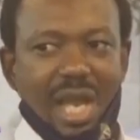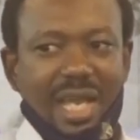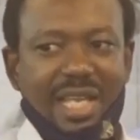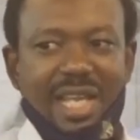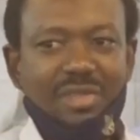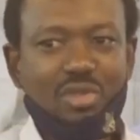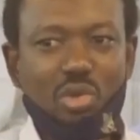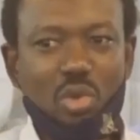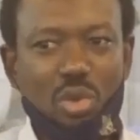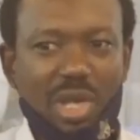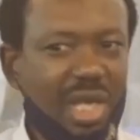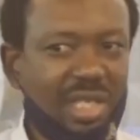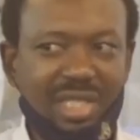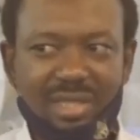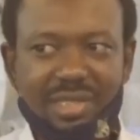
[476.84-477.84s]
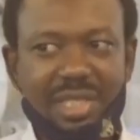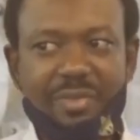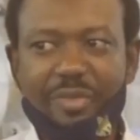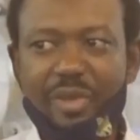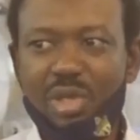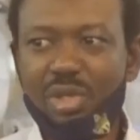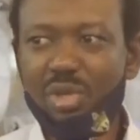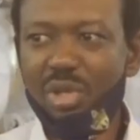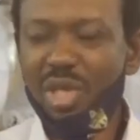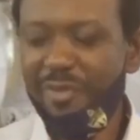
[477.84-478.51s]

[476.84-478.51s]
I can do anything for you.